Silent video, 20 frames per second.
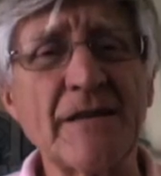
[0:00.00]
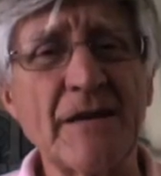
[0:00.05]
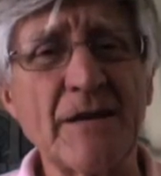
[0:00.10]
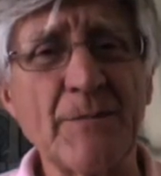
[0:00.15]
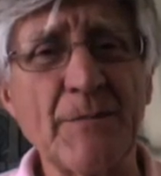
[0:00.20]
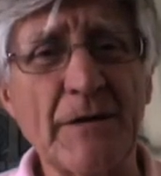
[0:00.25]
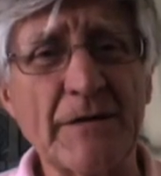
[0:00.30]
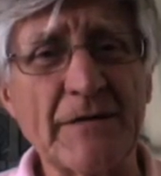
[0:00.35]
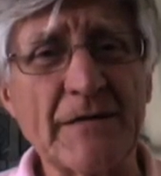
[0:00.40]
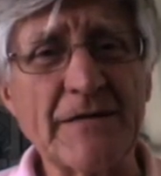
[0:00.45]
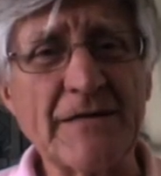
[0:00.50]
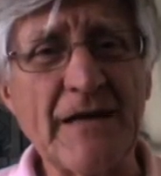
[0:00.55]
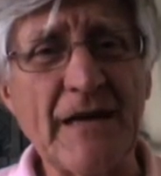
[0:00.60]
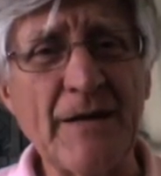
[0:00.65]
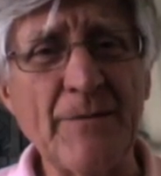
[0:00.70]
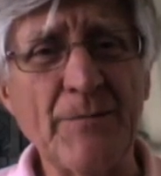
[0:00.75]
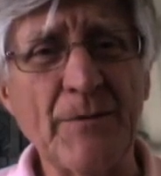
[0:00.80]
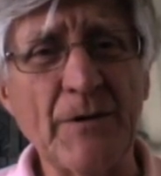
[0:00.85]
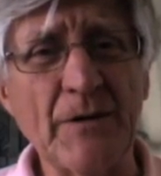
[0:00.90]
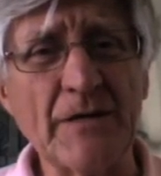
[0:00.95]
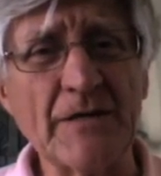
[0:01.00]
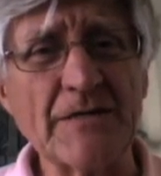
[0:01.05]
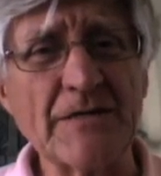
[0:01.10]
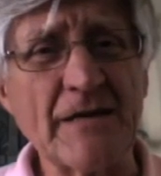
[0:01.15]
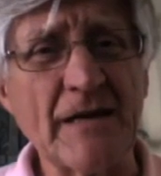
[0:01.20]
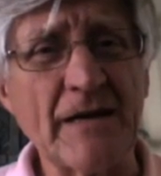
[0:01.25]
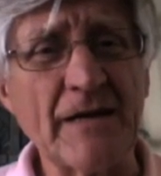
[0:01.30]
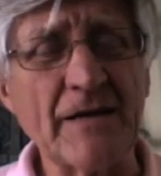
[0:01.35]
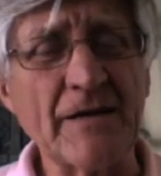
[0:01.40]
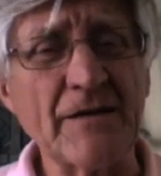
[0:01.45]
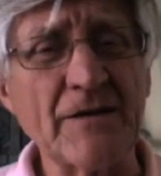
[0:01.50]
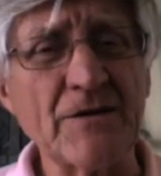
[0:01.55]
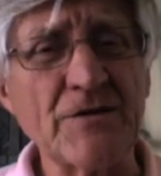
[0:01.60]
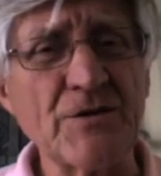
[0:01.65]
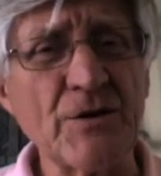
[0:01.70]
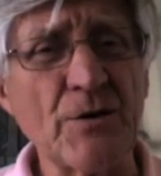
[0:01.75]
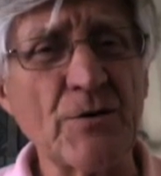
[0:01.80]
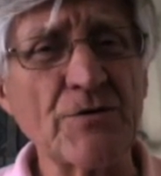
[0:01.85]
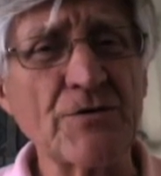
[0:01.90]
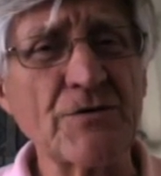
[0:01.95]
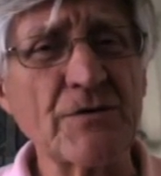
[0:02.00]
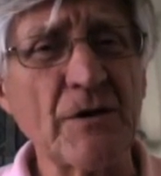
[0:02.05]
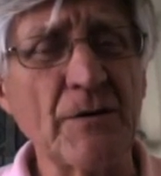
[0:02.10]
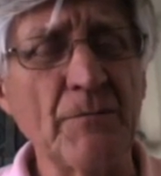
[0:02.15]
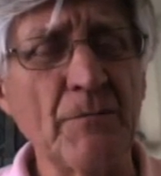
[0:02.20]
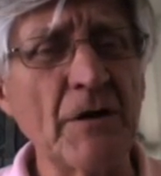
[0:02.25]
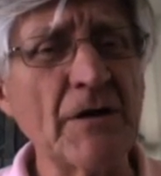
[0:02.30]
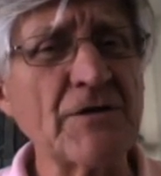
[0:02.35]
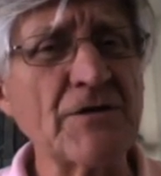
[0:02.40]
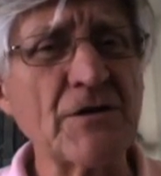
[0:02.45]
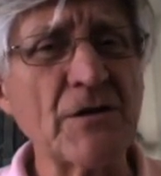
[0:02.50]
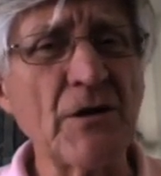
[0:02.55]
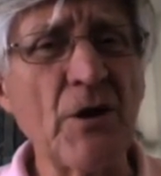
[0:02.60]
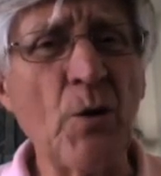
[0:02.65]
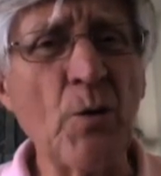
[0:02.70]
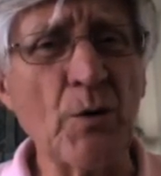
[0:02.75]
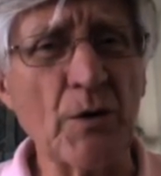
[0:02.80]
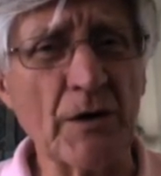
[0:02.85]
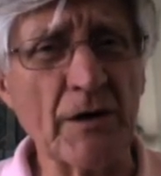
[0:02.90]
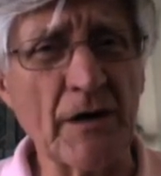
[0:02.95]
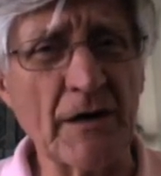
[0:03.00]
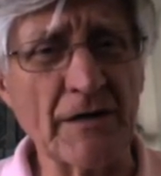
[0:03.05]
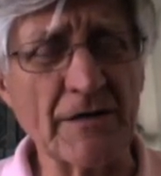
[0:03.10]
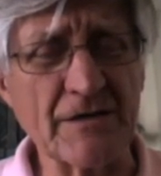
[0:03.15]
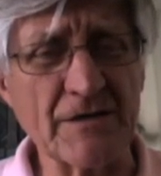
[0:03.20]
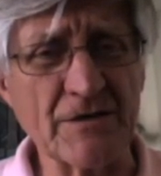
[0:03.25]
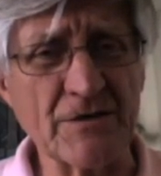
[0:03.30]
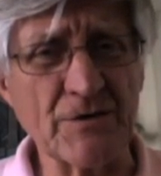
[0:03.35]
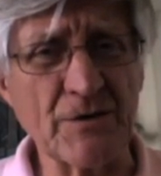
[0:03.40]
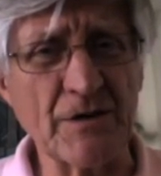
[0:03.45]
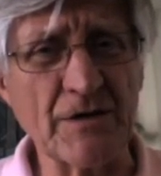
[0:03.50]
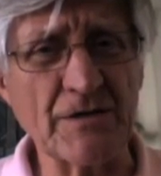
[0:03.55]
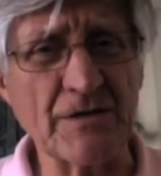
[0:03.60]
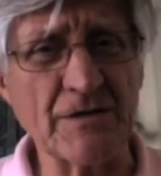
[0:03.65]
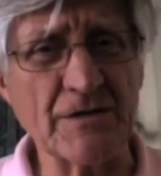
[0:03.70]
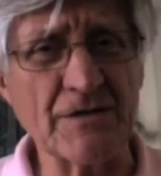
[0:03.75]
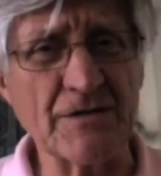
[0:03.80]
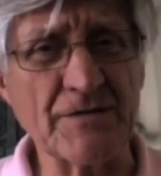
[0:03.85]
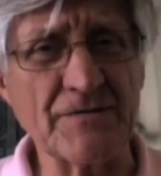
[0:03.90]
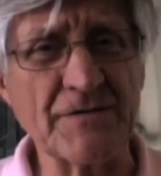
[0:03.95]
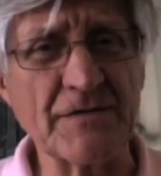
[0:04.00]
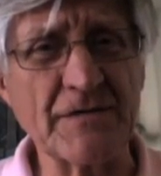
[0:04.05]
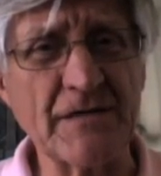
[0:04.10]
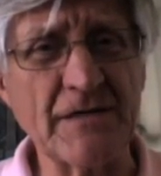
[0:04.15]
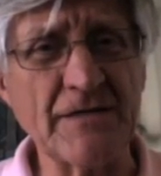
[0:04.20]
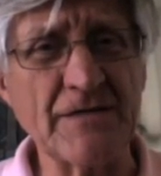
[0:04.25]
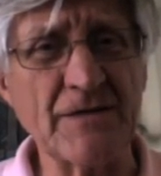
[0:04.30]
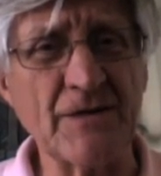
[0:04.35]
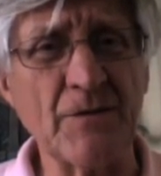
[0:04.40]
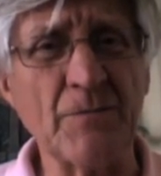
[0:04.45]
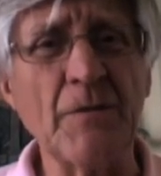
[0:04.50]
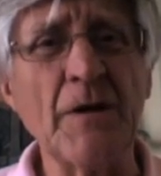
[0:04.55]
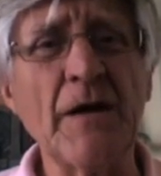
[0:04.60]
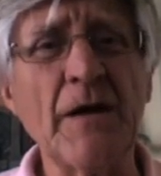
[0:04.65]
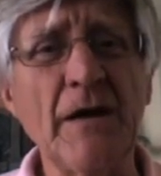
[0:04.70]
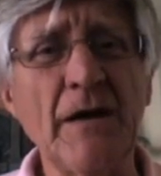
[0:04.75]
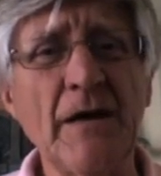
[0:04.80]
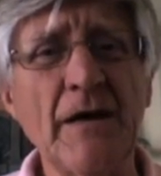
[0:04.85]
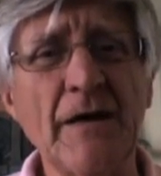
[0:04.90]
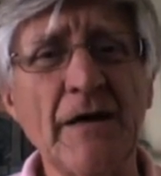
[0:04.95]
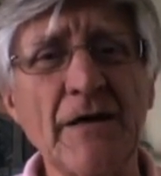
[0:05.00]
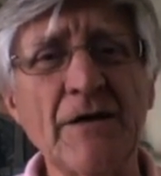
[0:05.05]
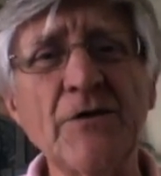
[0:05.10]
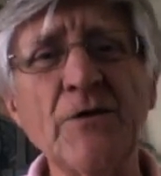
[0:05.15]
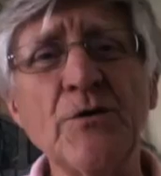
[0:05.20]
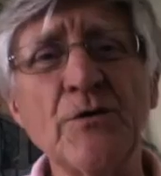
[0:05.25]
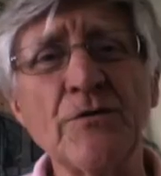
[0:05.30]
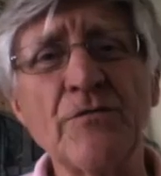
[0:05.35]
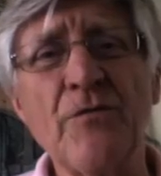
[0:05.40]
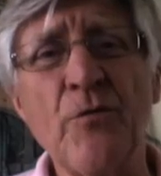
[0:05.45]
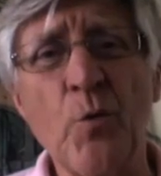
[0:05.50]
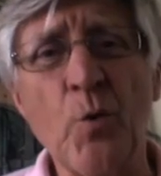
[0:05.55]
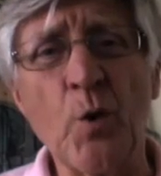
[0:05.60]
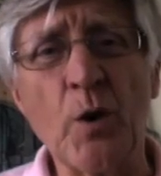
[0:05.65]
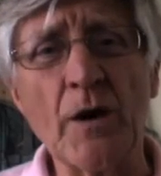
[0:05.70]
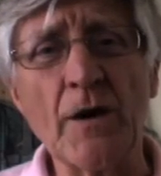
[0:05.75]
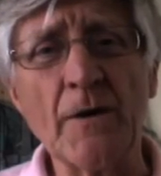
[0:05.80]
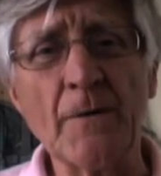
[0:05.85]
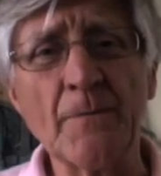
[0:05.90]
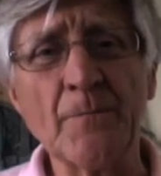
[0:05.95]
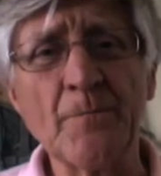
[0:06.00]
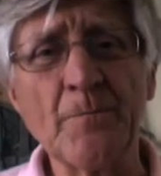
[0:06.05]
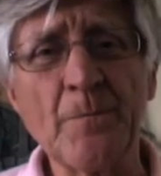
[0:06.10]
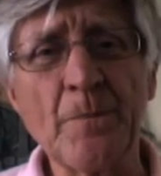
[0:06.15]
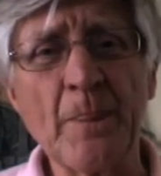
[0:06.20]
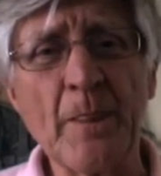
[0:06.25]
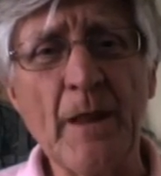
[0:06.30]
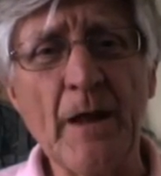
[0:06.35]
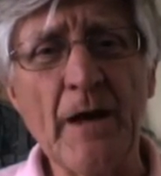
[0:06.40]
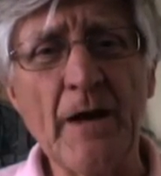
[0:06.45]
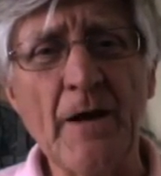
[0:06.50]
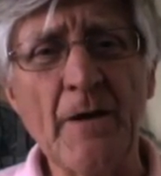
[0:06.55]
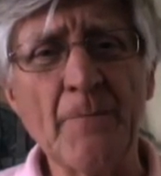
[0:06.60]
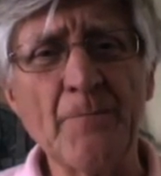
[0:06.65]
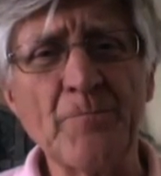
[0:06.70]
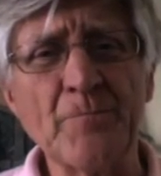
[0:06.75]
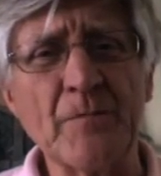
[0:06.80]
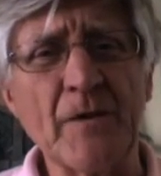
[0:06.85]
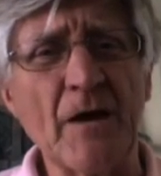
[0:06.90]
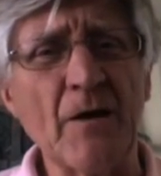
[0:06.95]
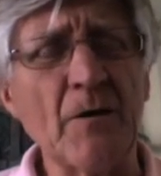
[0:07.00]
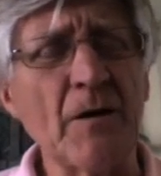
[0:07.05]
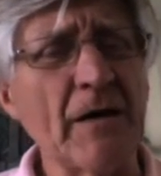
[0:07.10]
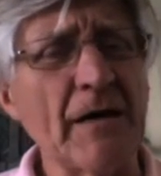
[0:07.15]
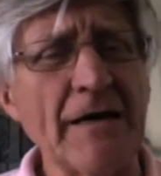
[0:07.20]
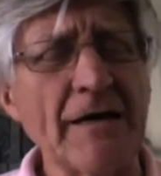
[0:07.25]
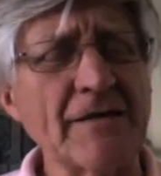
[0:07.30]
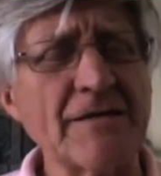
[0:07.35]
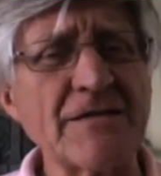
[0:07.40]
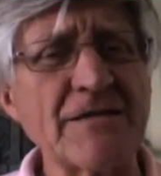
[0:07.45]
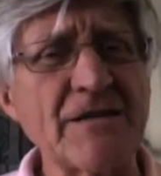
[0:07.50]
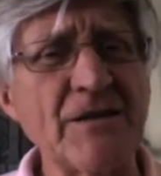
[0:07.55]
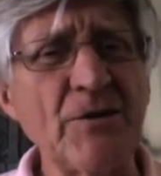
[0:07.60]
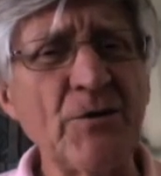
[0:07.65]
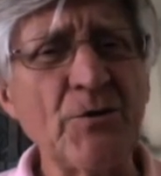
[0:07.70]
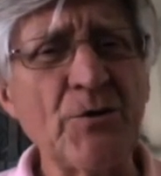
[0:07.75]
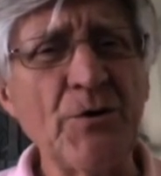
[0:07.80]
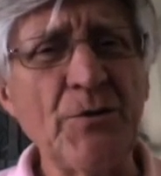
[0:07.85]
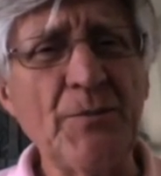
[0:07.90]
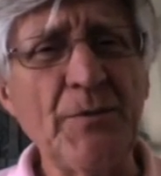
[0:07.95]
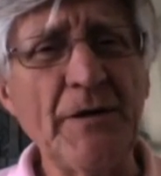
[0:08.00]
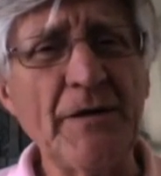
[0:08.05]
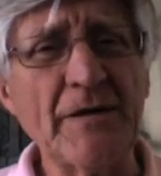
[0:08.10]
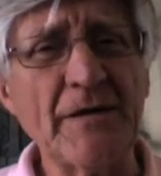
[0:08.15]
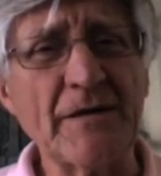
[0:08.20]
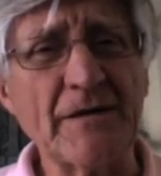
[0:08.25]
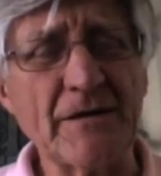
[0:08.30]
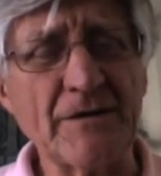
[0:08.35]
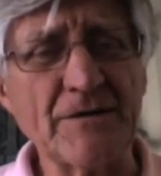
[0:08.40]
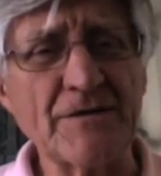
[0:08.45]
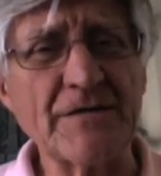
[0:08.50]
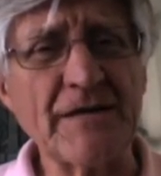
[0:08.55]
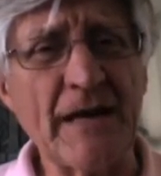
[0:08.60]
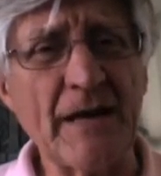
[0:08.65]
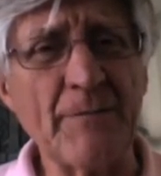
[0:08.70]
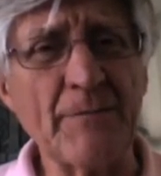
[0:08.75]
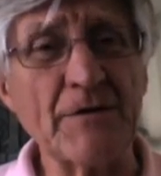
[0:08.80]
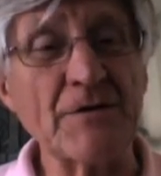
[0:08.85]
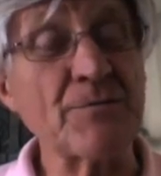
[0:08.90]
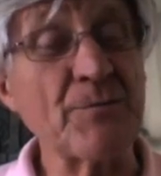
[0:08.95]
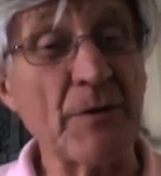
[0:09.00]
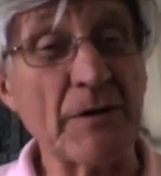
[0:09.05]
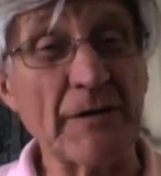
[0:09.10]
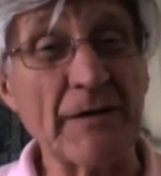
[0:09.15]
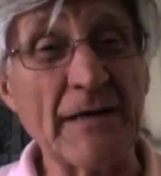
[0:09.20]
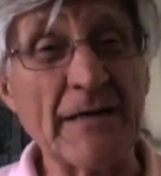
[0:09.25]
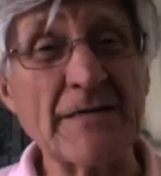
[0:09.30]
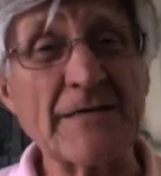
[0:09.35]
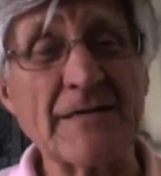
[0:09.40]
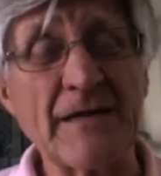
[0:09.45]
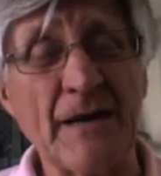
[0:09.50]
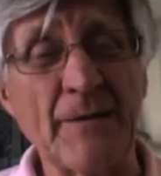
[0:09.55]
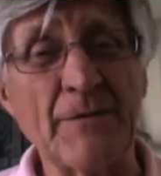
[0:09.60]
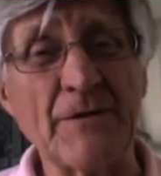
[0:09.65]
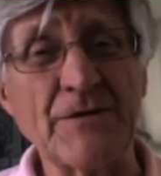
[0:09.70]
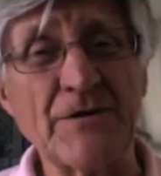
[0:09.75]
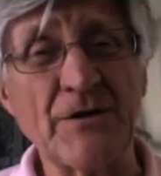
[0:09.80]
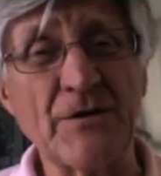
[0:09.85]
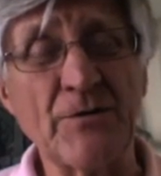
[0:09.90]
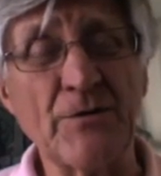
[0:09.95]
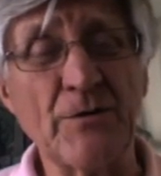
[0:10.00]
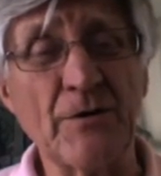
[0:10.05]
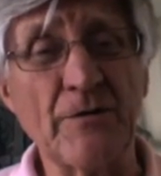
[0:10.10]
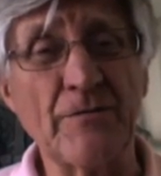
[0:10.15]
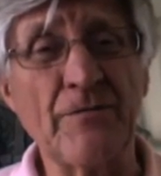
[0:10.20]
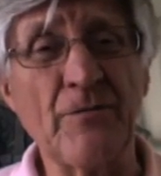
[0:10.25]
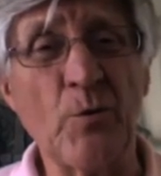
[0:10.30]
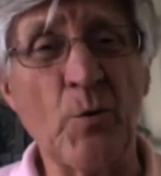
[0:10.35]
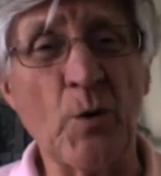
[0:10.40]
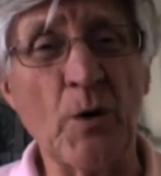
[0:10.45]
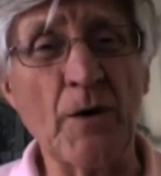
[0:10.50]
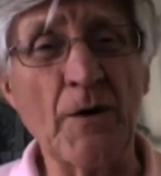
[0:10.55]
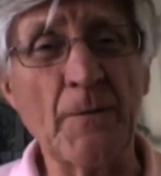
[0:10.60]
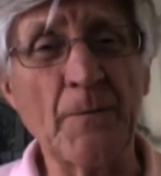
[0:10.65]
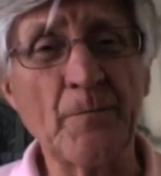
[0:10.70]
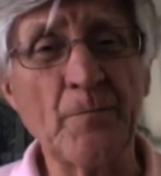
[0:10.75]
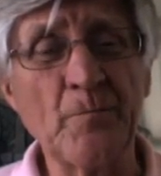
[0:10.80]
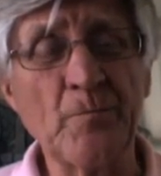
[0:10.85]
thing about the table is that it shows much lower concentrations of cesium in Unit 4. Now, it still could be that there's damage, but less damage in Unit 4,